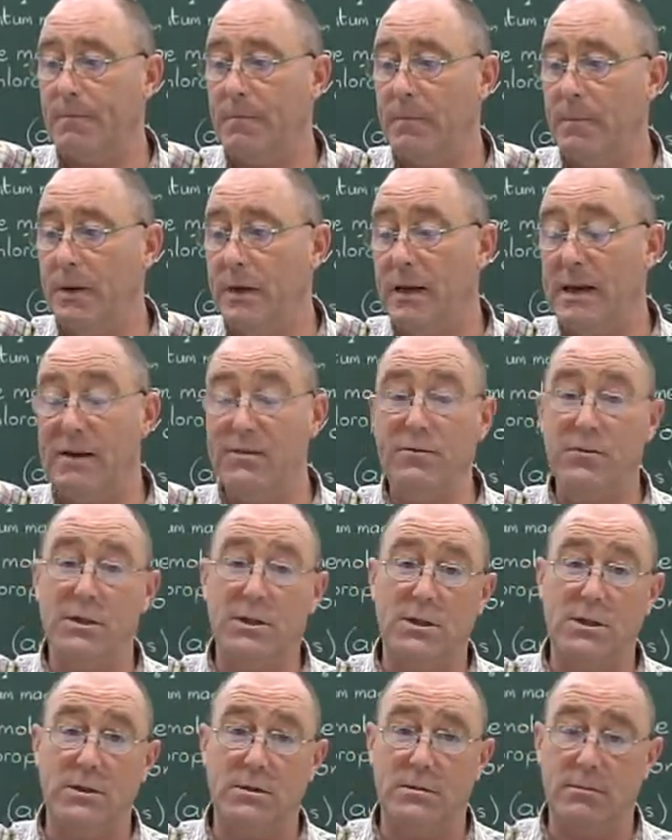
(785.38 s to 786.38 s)
in every
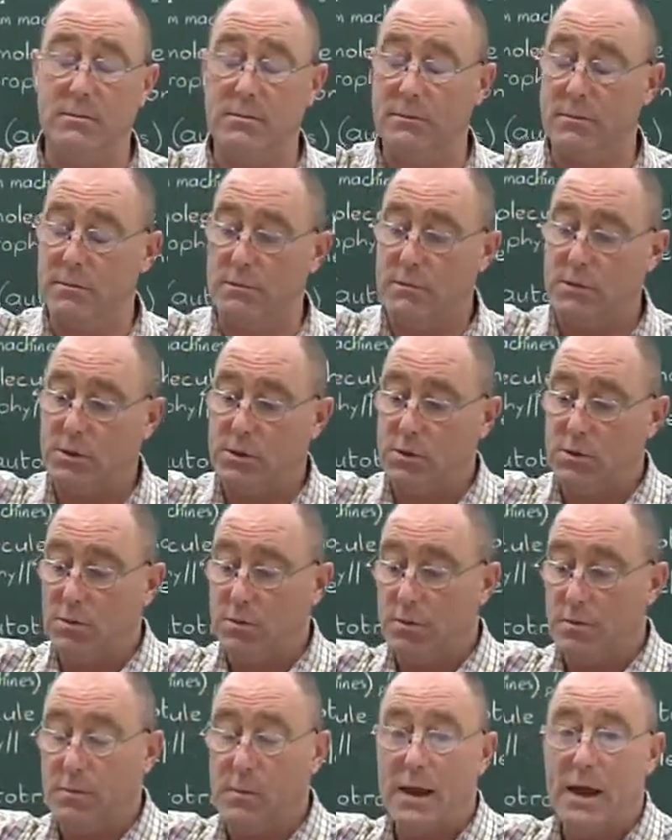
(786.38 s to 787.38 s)
school,
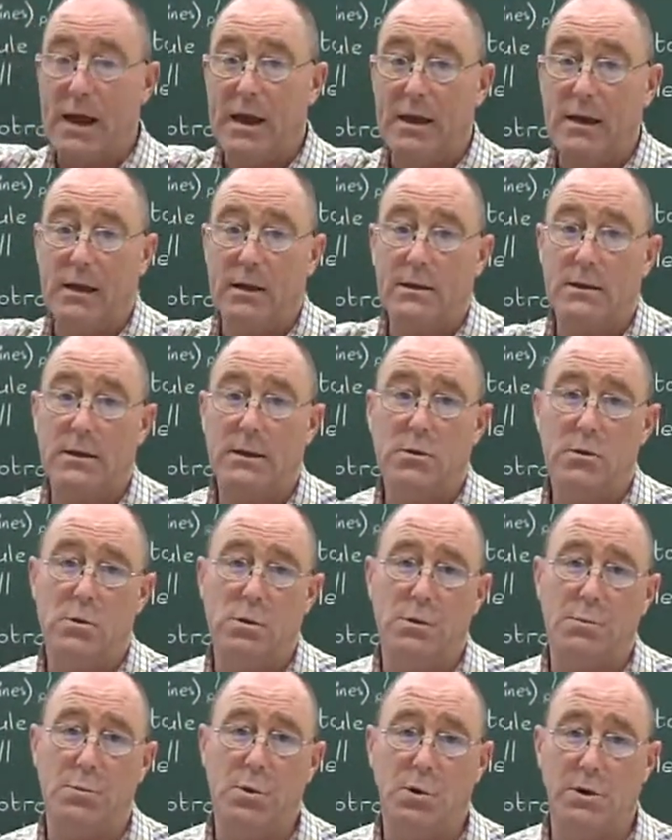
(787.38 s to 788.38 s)
there's always
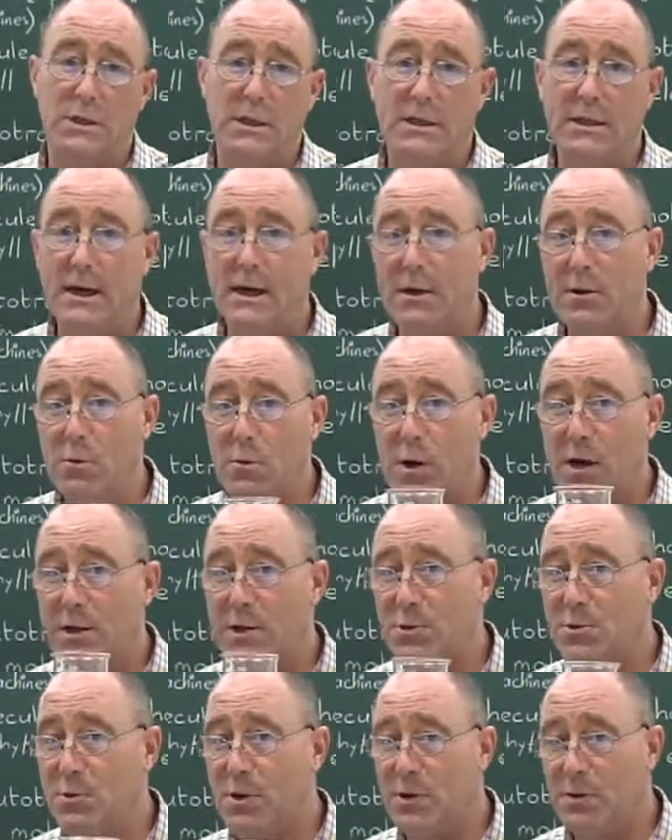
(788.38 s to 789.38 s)
books that tell you why
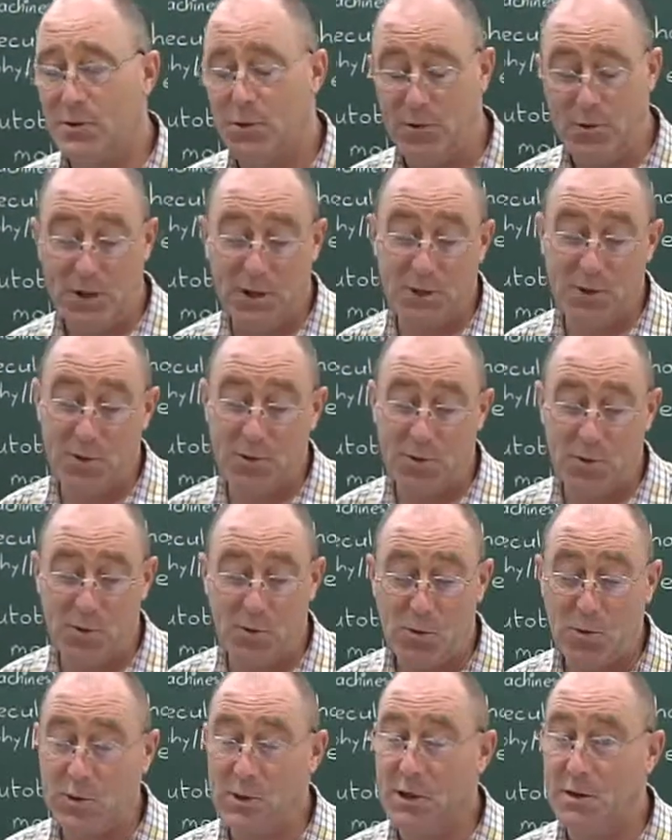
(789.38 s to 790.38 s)
you need to drink
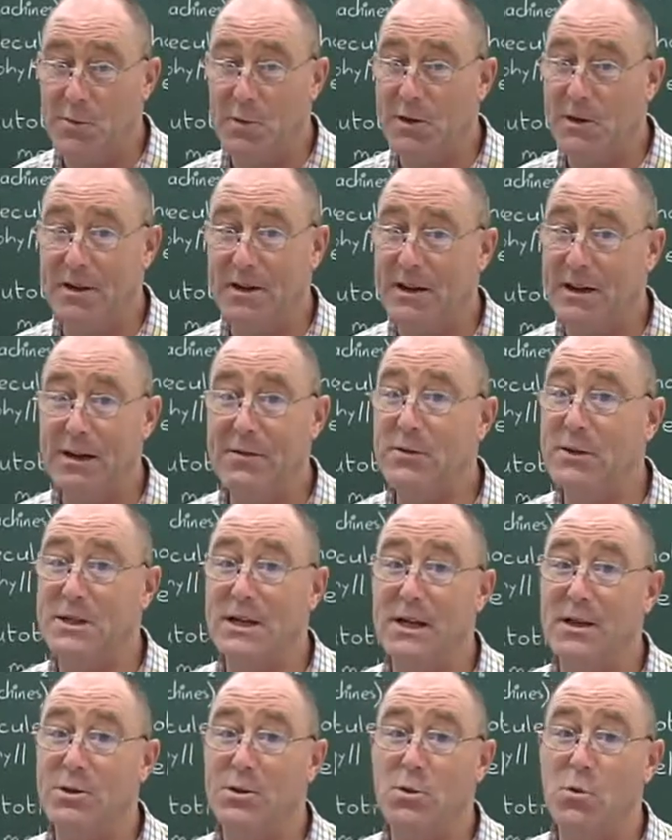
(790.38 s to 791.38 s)
water, but it never
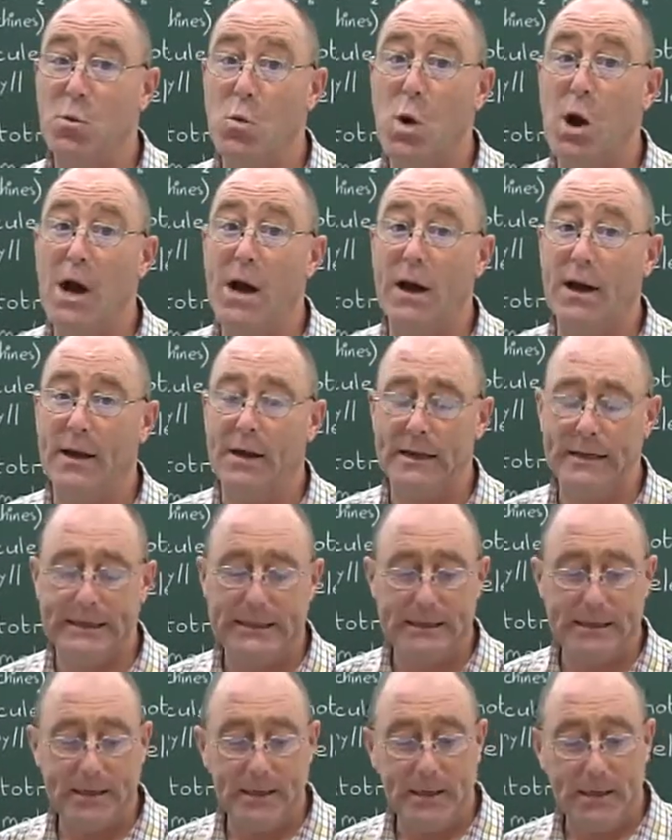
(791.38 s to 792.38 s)
tells you why.
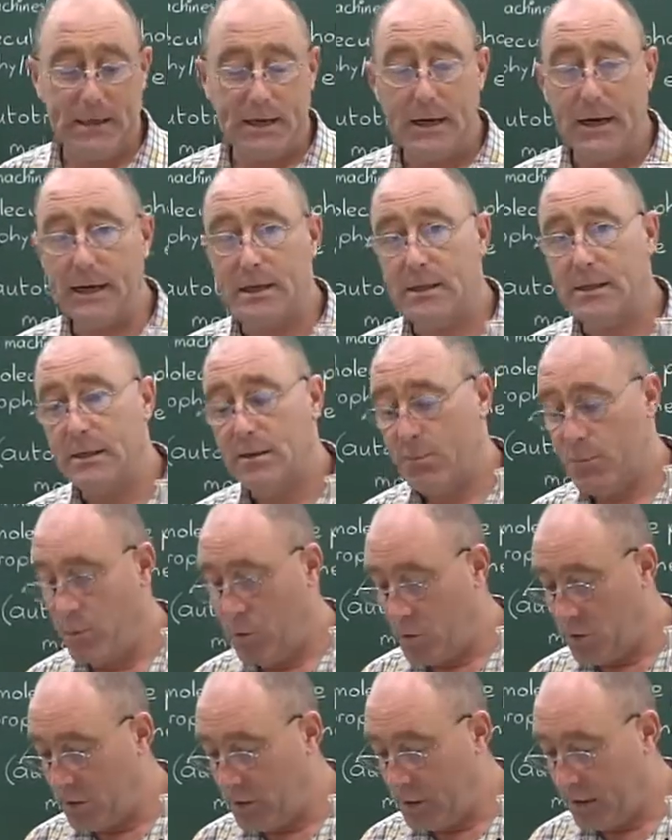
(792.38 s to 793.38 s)
And it's to
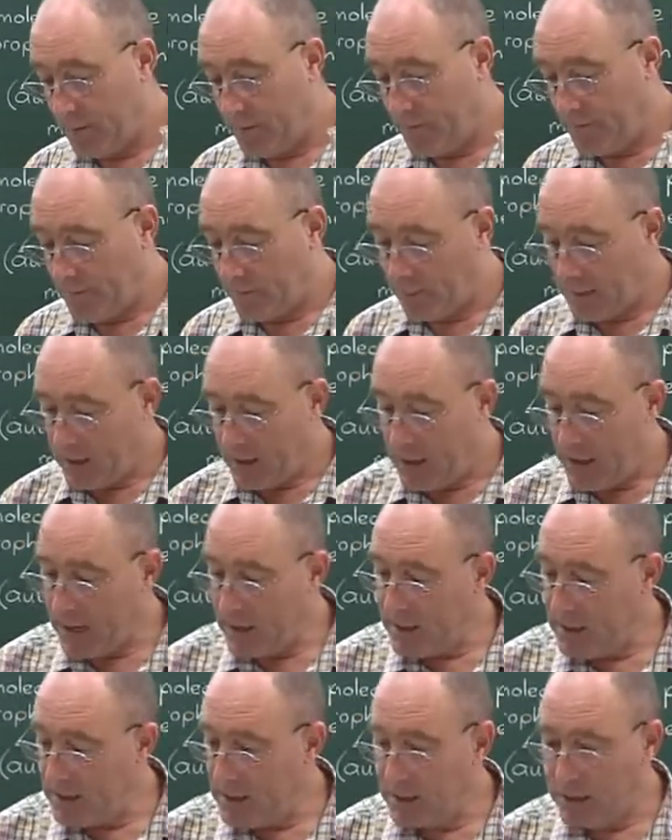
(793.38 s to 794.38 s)
put
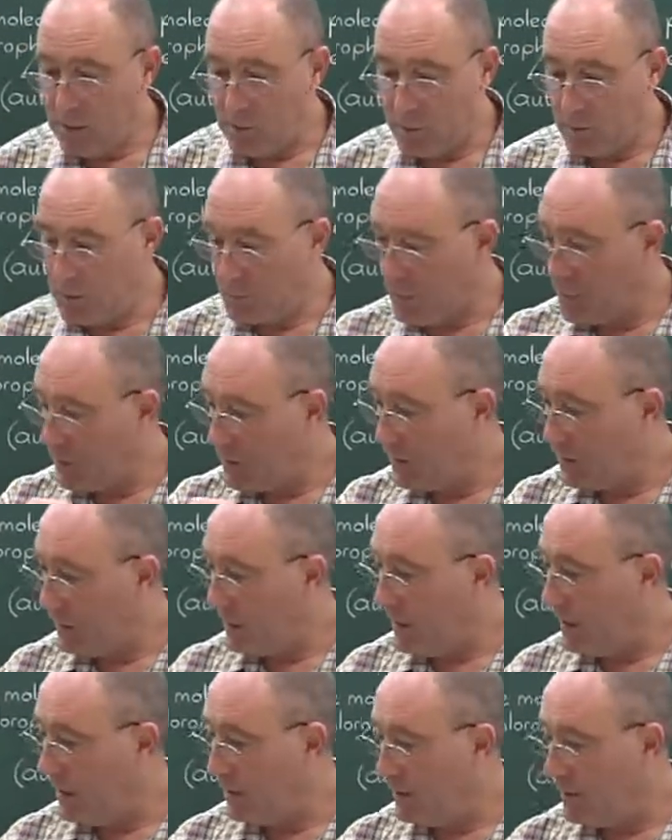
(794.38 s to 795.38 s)
anything I want to put in
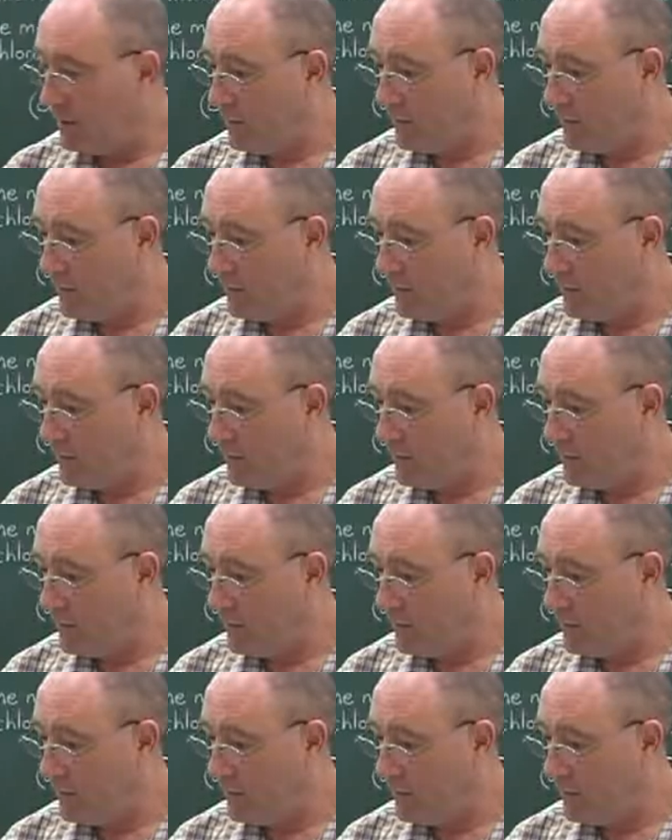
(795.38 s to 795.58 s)
here,